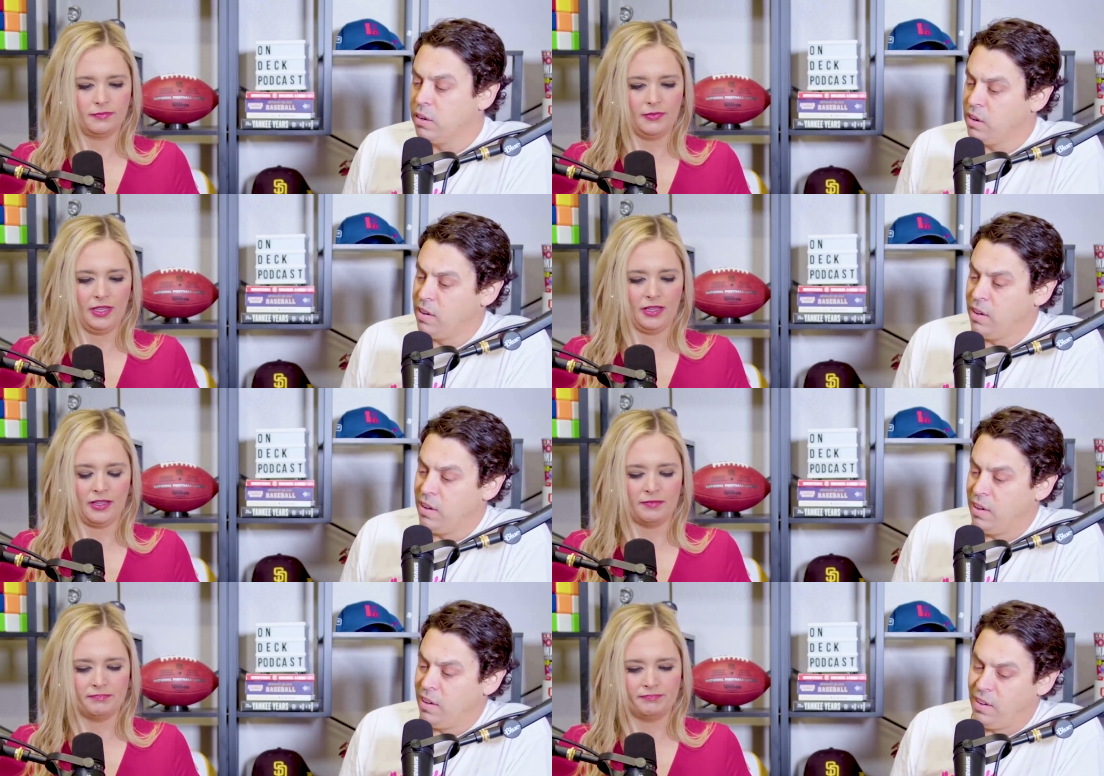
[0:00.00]

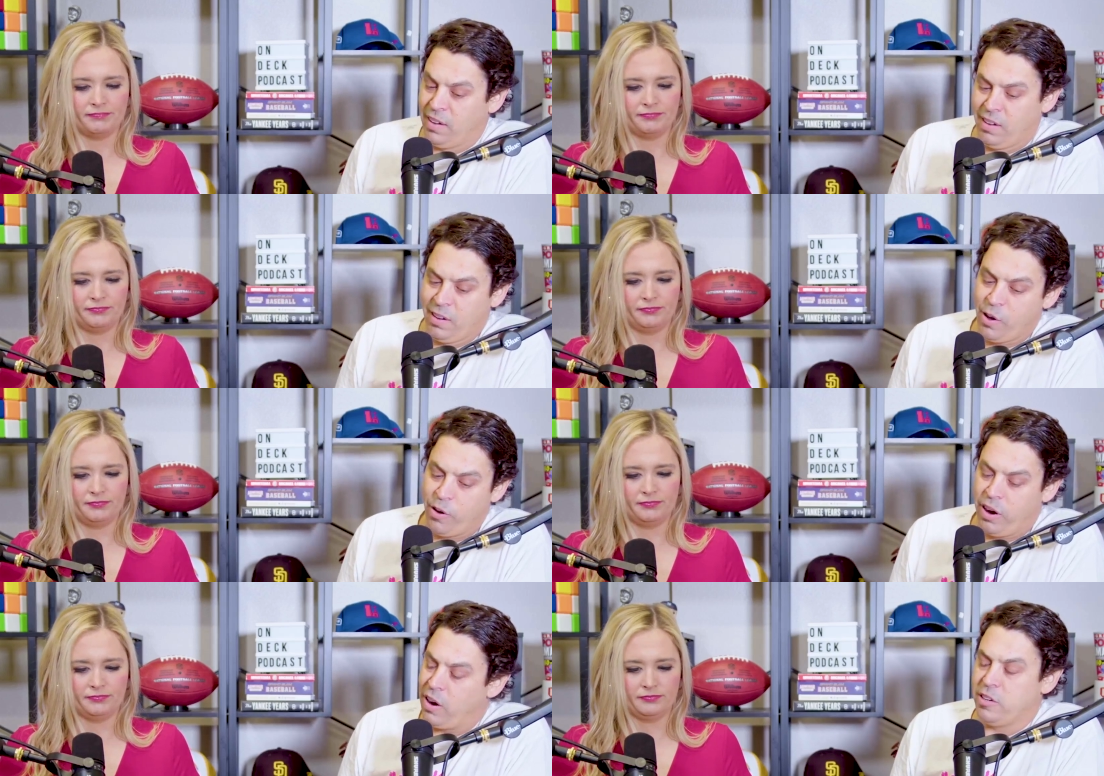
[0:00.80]
Speaker 1: yeah.
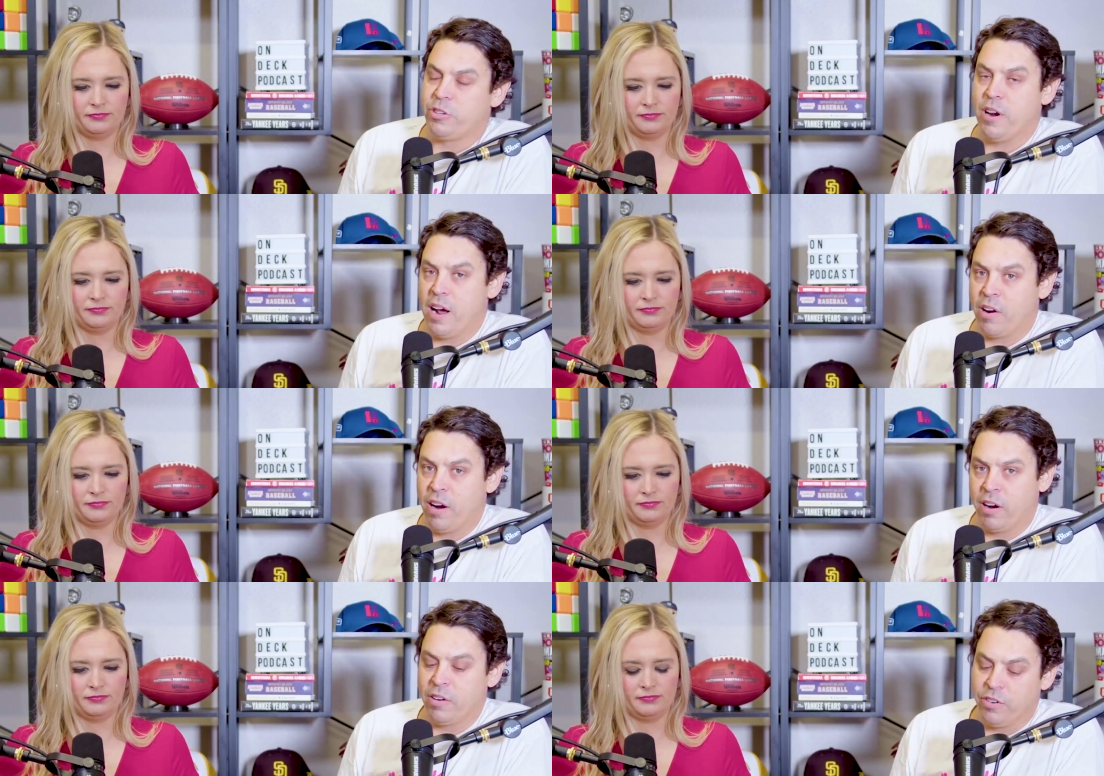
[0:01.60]
Going on his track
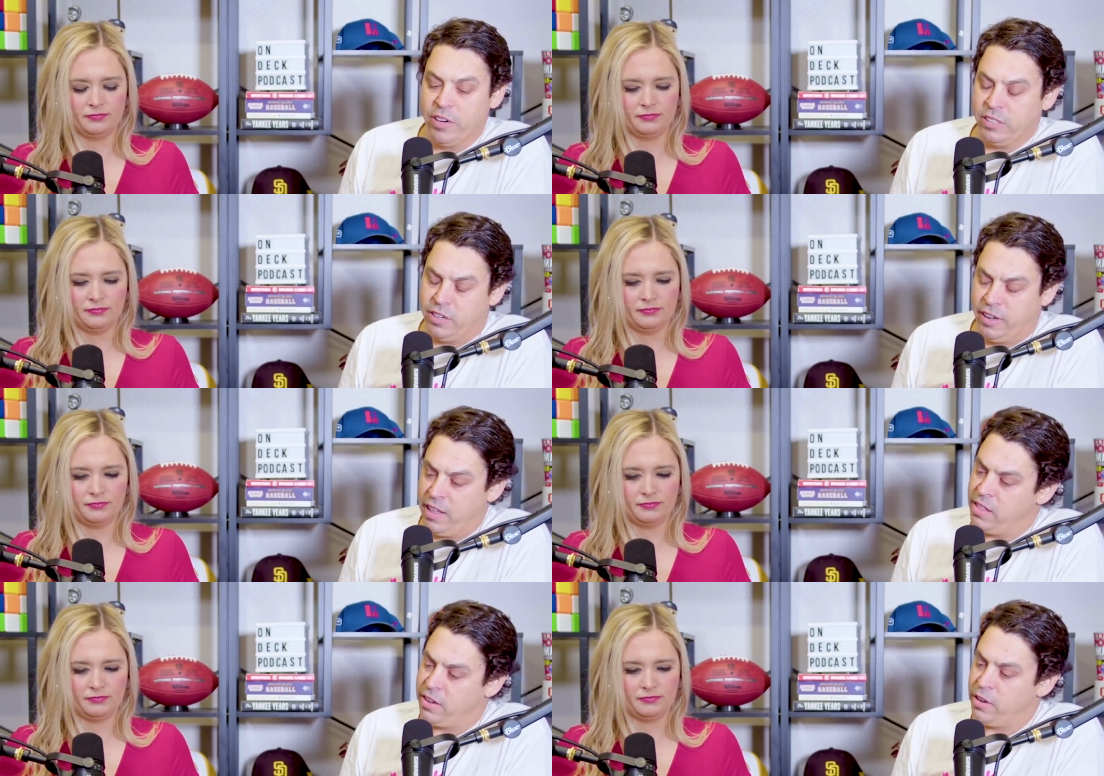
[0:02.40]
record recently, I
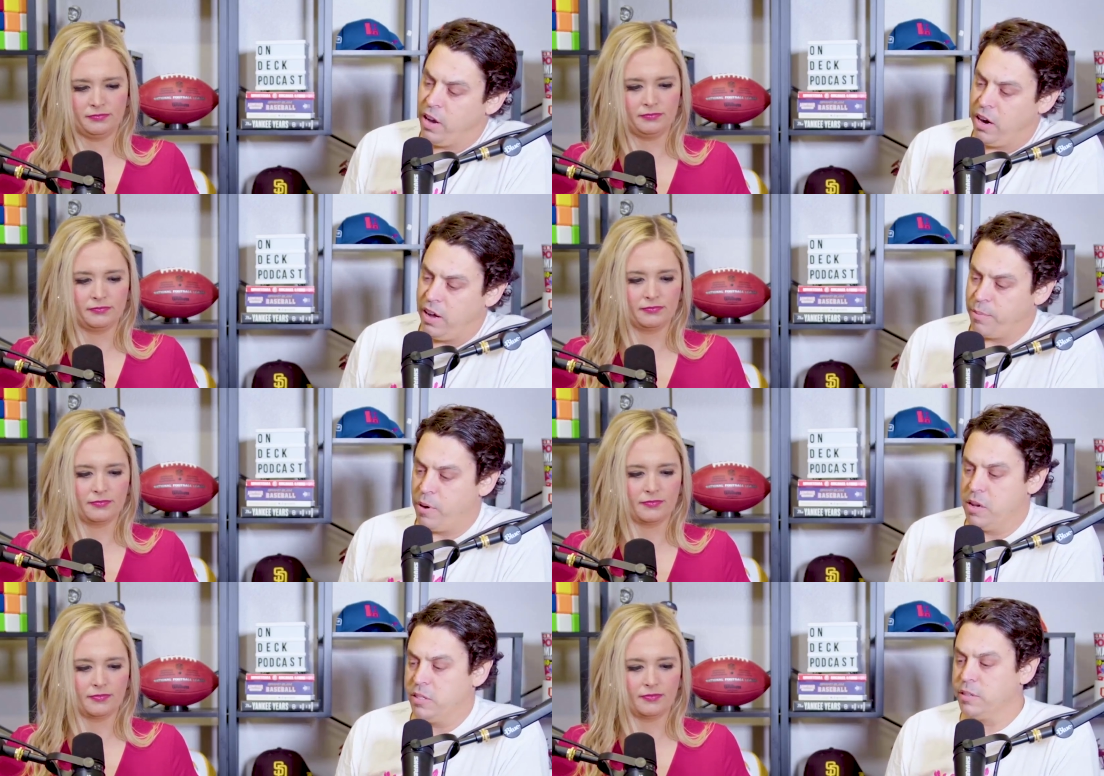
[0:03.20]
think you got to like
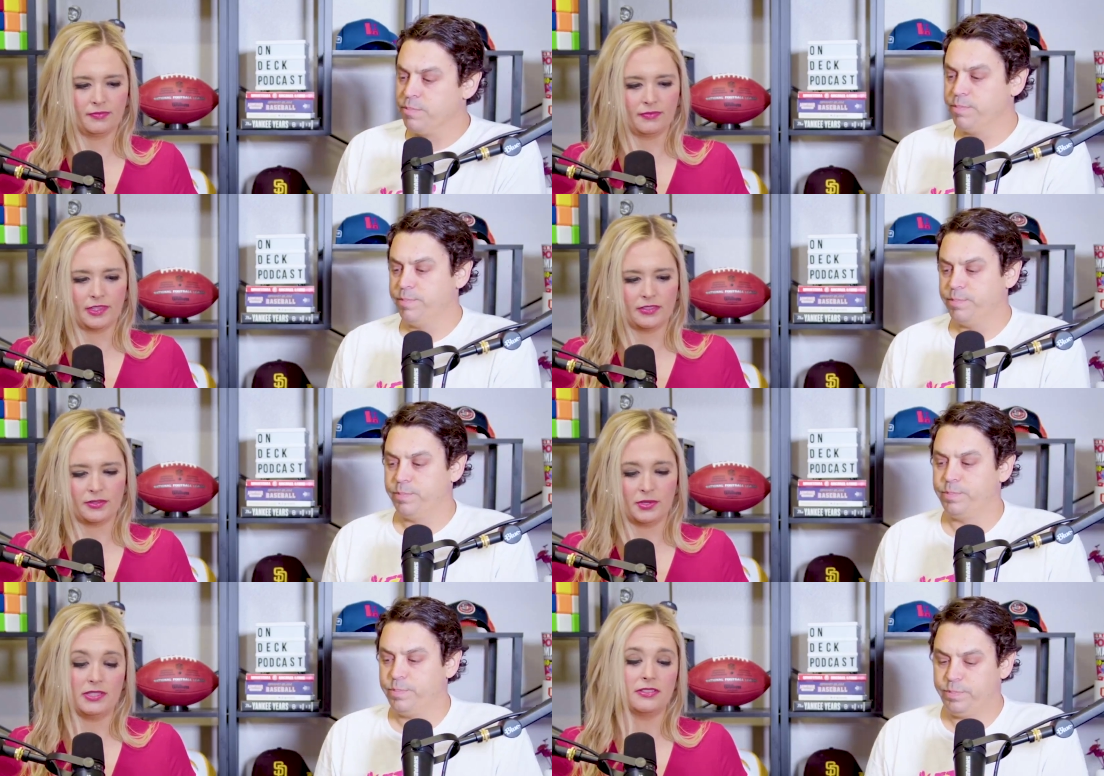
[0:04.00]
Boston.
Speaker 2: So
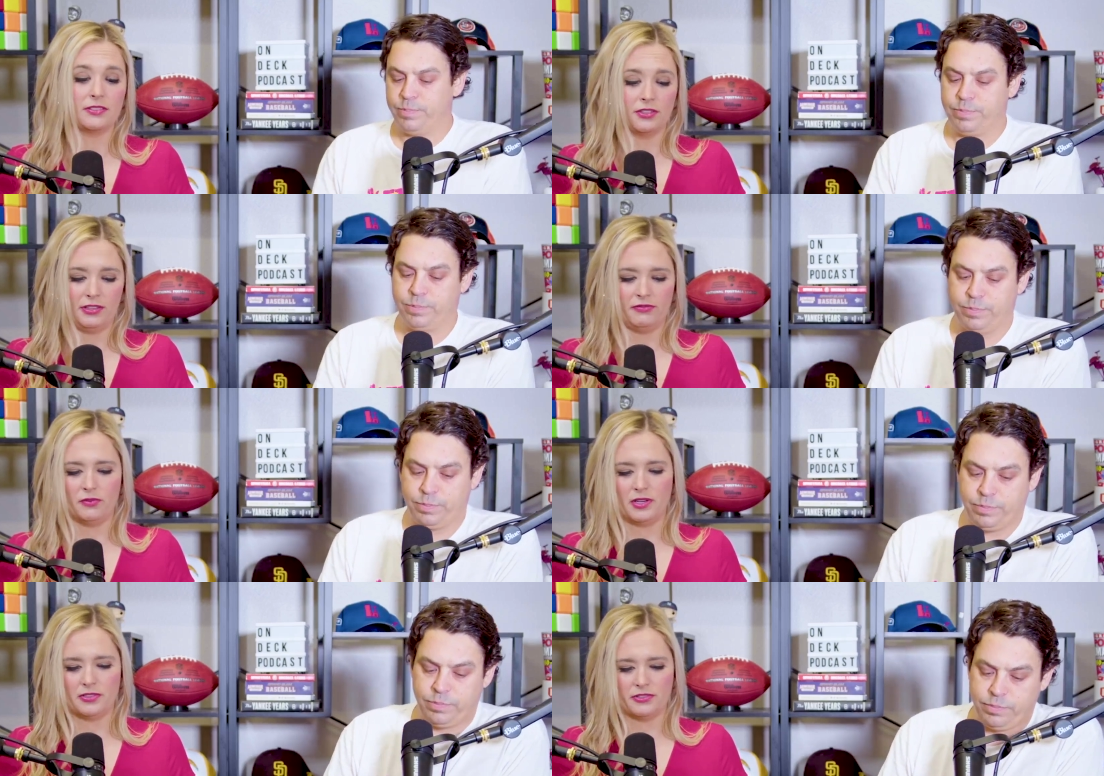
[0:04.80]
he's
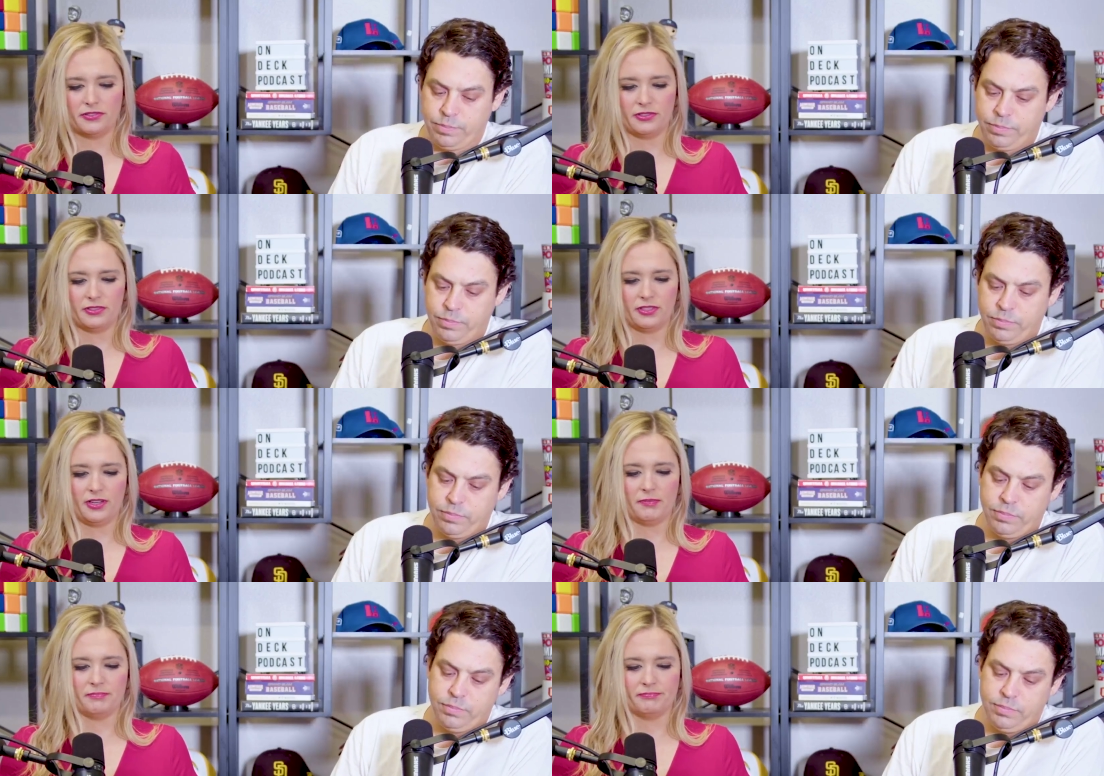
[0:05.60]
34. I just looked it
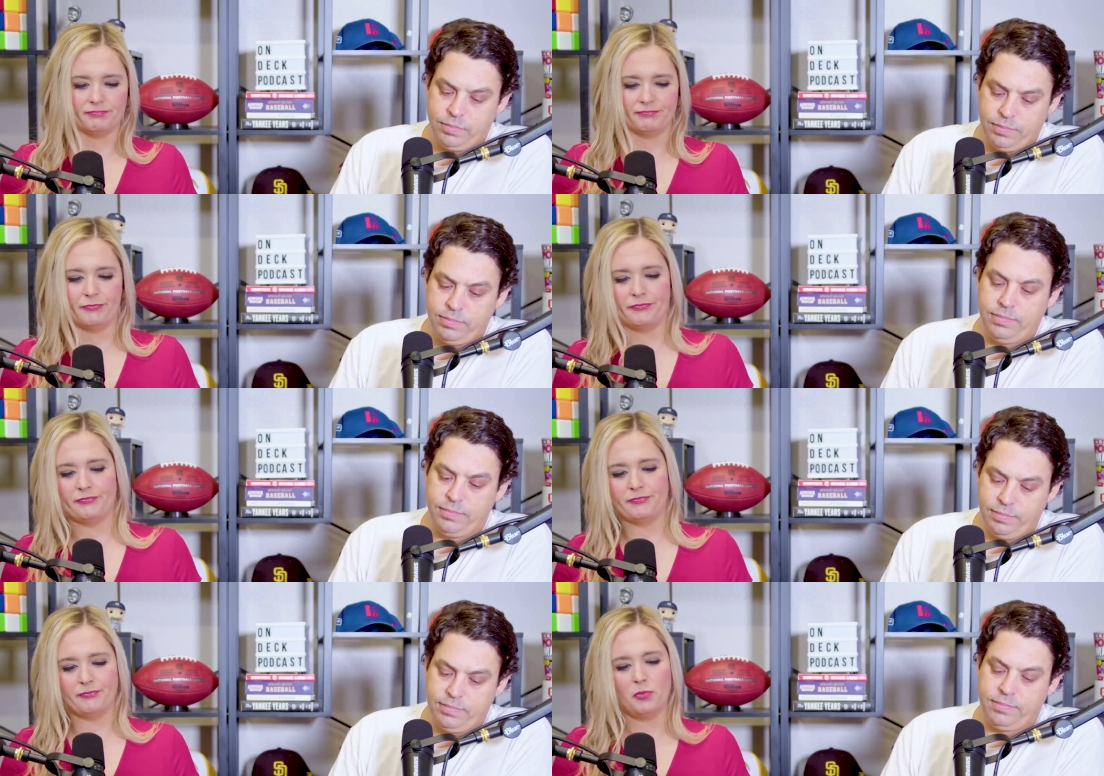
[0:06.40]
up.
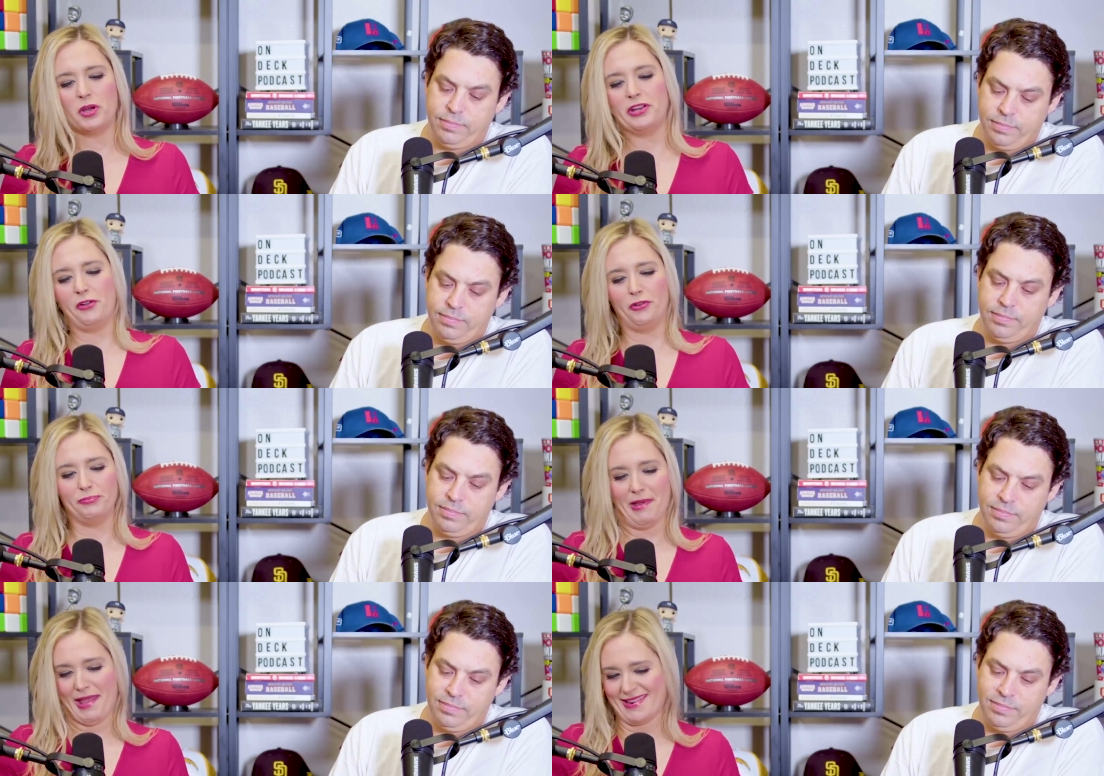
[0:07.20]
What an old
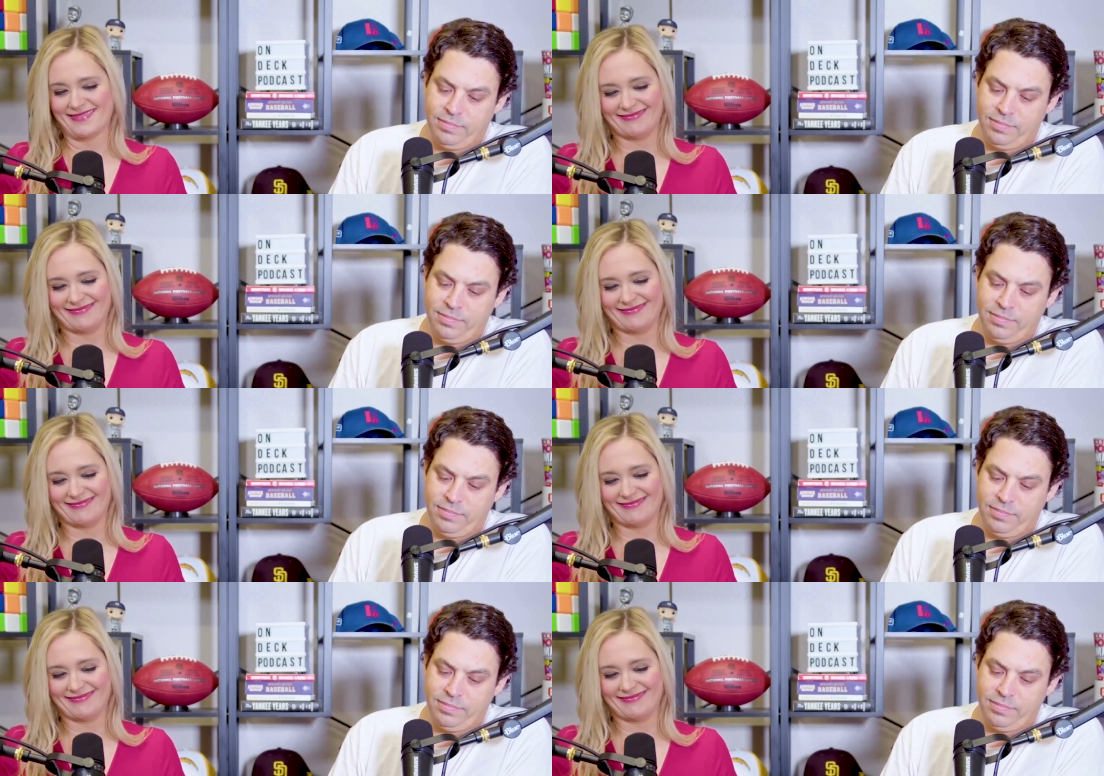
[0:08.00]
man.